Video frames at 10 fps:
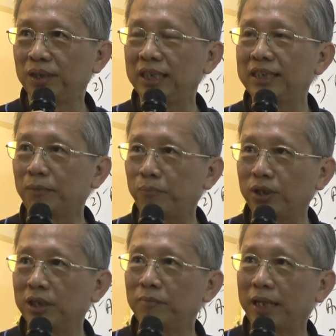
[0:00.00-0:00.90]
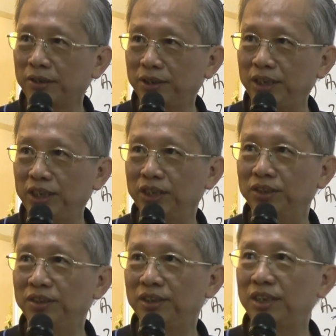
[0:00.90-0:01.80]
It's supported by condition.
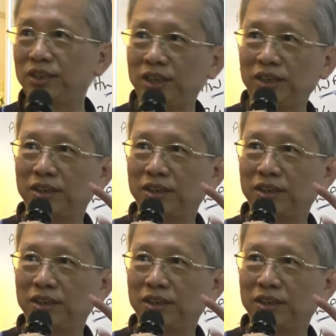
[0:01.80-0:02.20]
The three